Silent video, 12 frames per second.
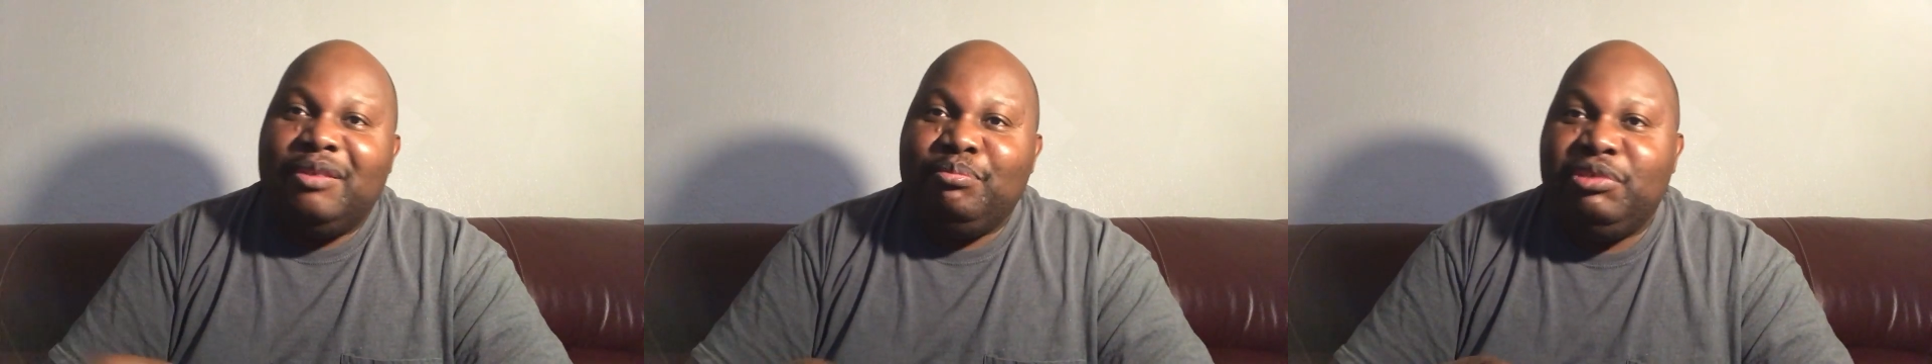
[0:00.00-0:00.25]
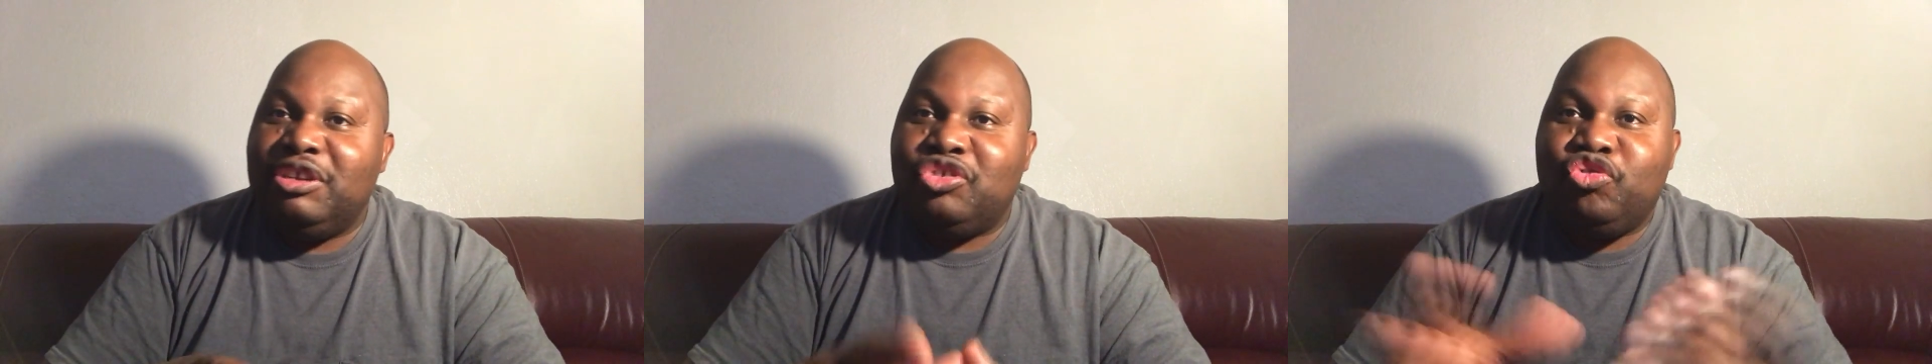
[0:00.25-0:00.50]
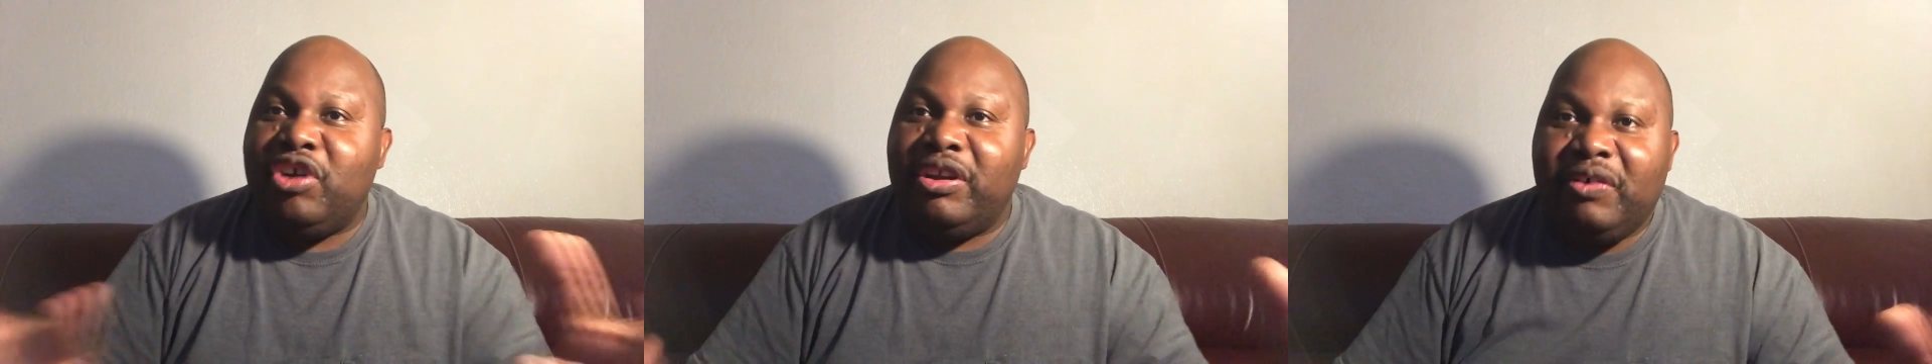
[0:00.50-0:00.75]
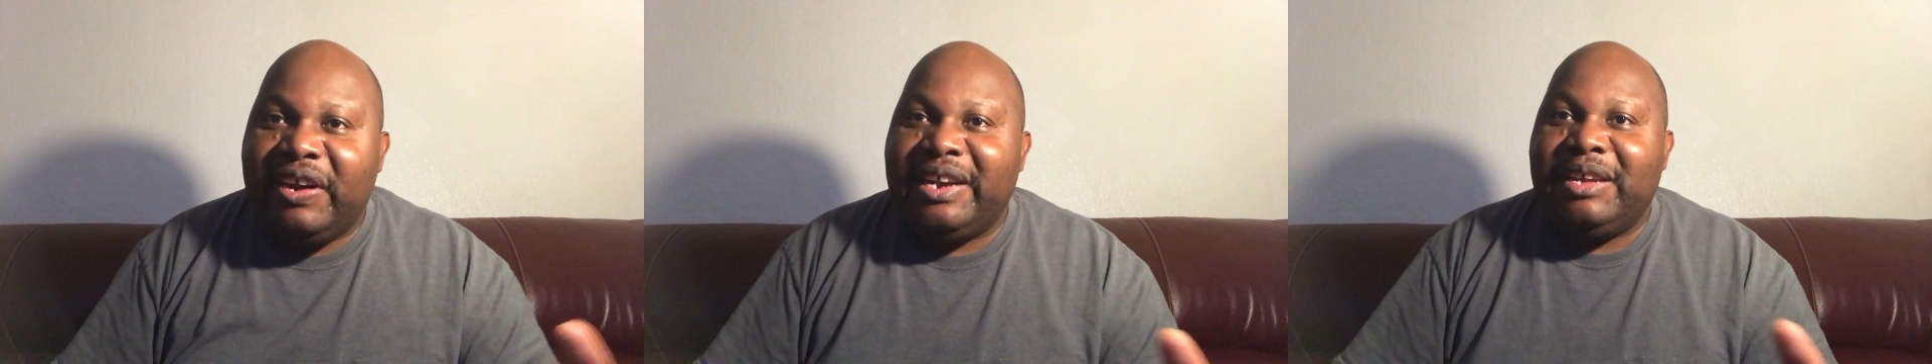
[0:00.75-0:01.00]
be destroyed
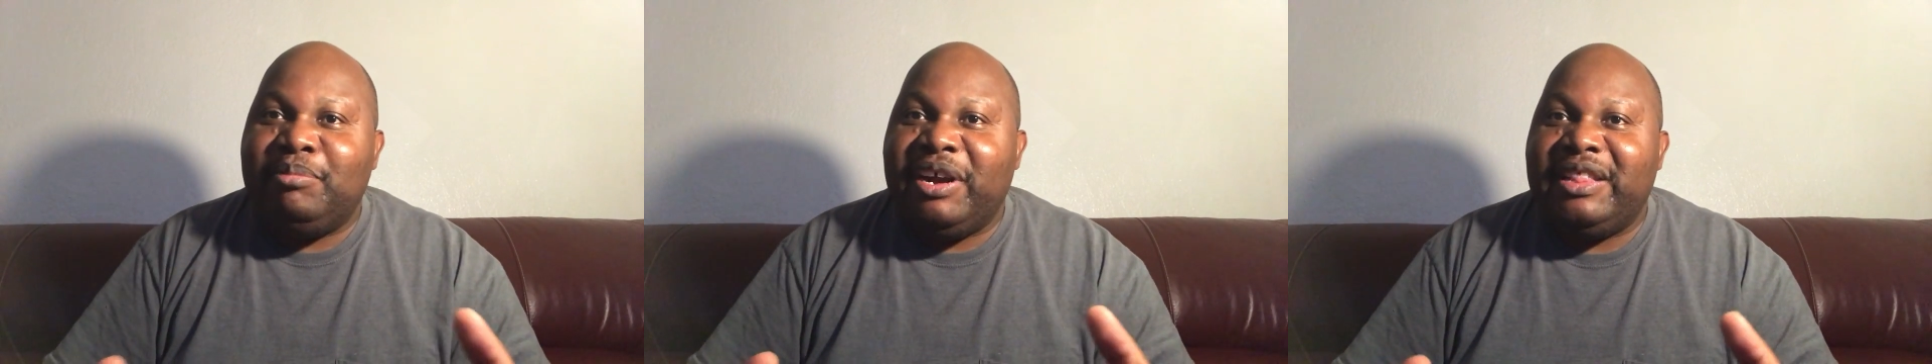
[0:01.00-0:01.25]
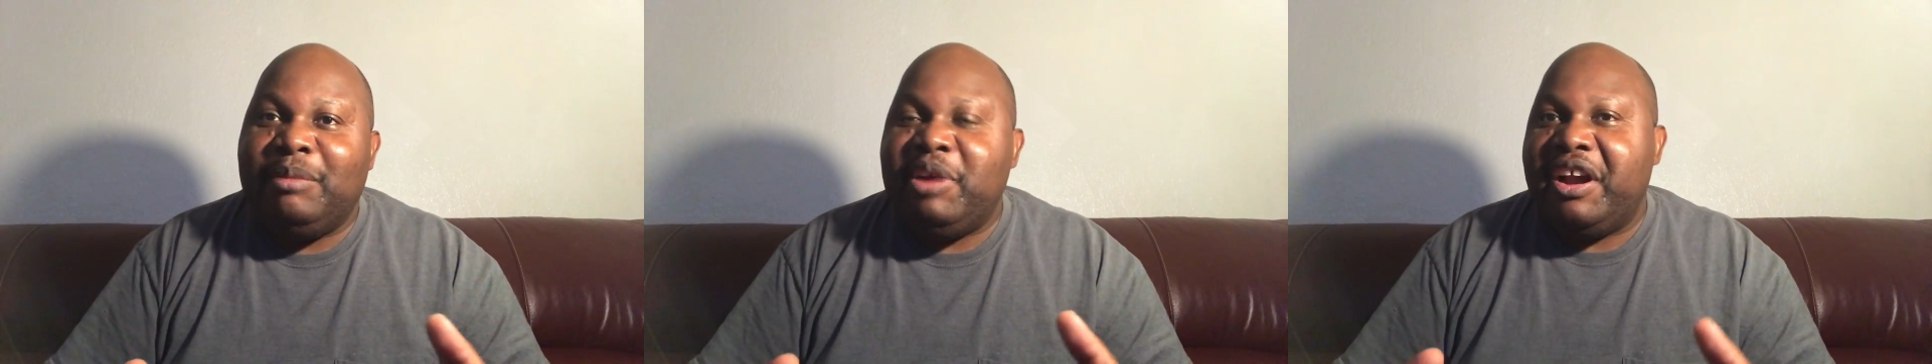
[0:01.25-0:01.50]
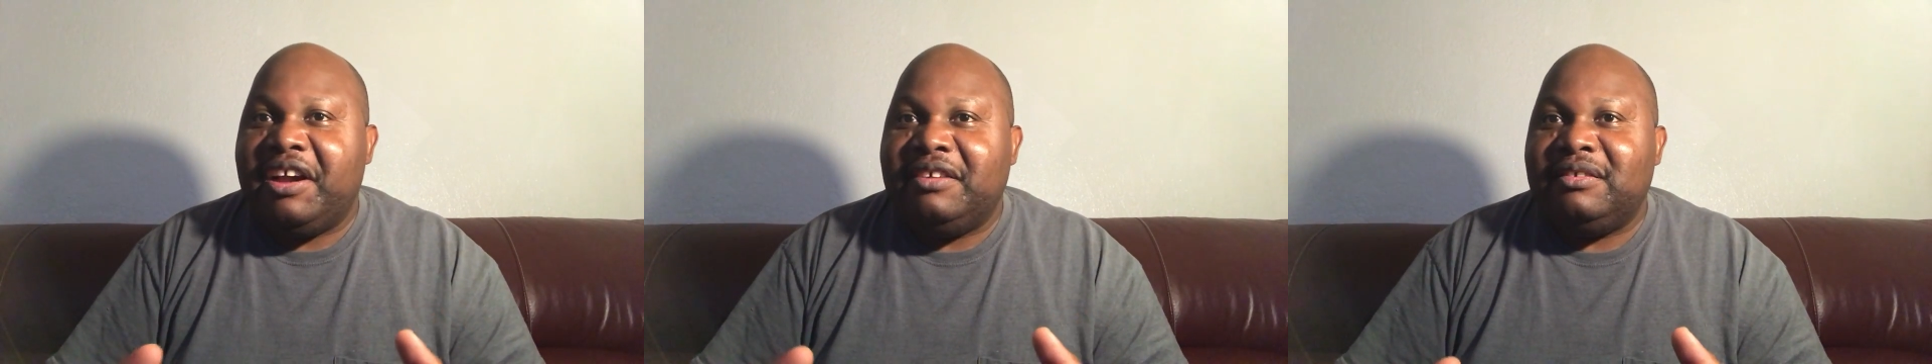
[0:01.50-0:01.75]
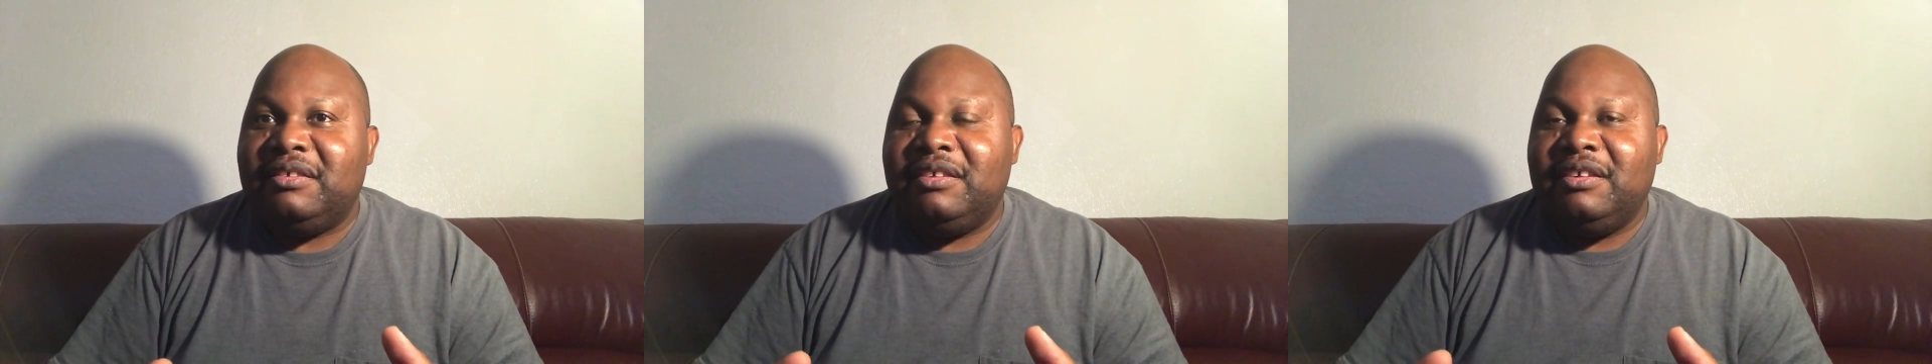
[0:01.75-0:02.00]
already by the
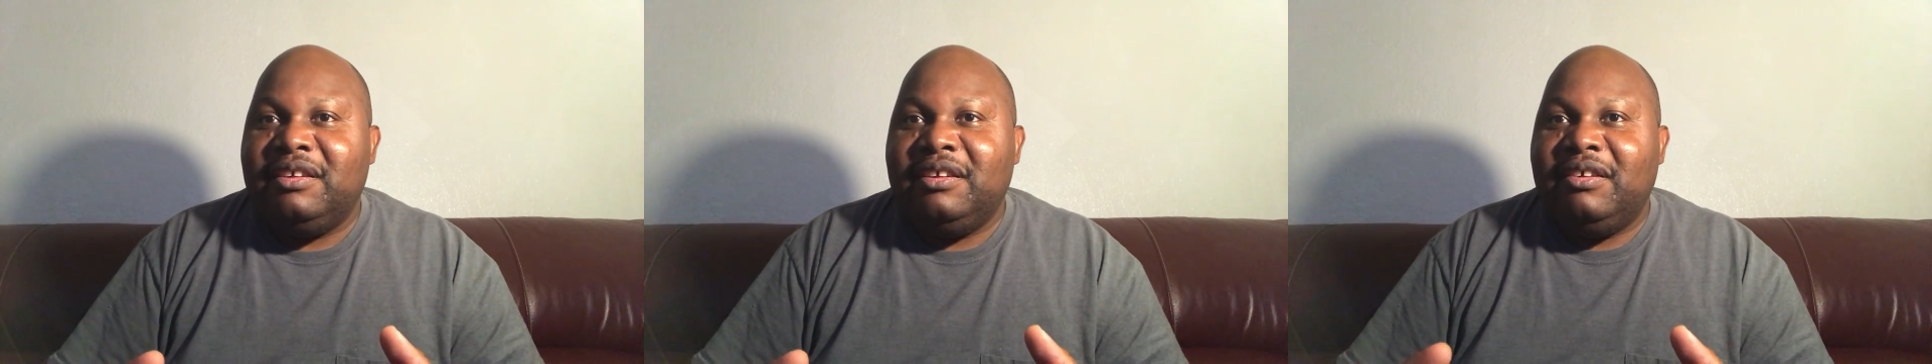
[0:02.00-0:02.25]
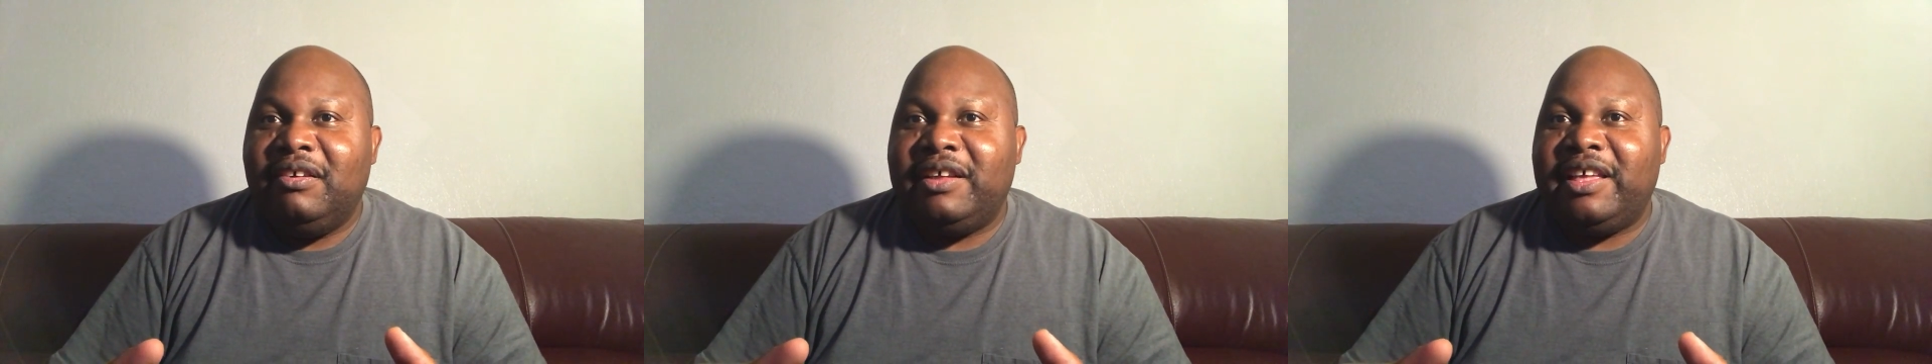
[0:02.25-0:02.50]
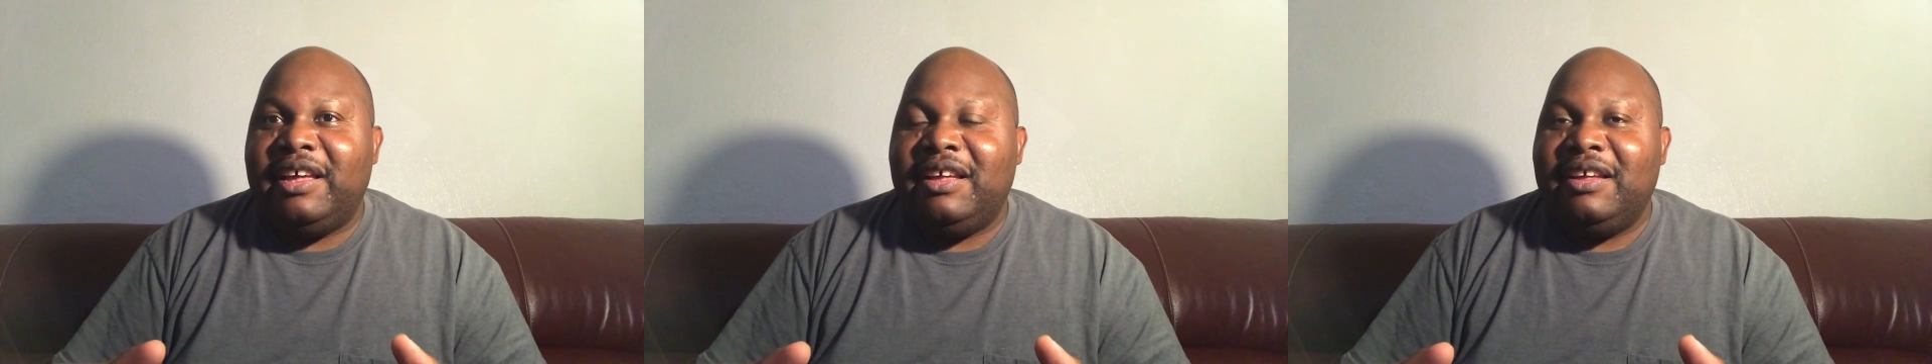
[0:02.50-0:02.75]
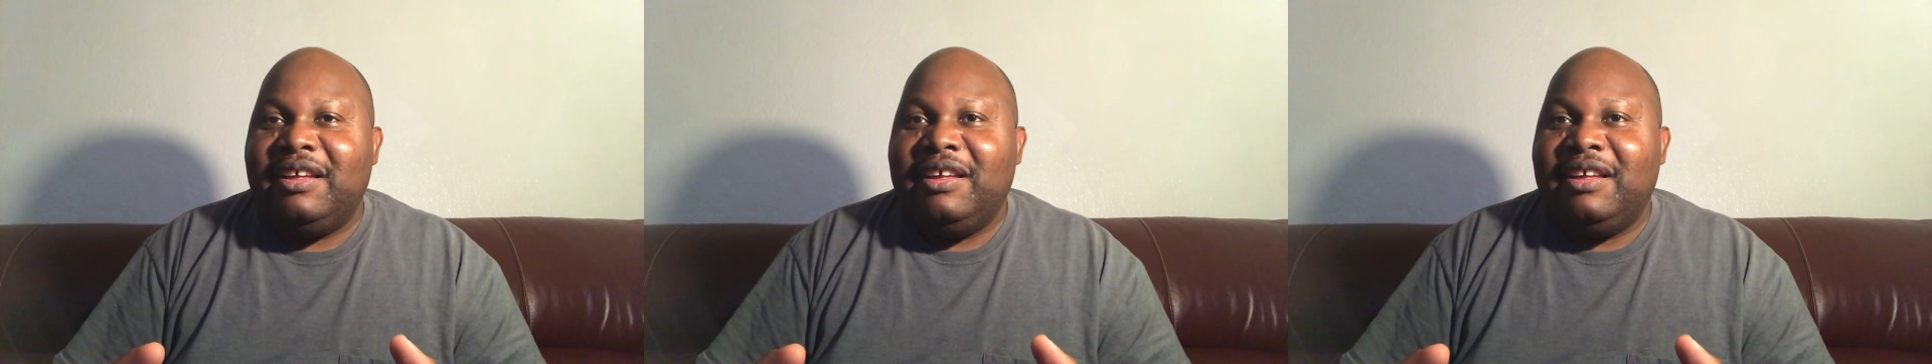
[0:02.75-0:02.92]
Americans, okay?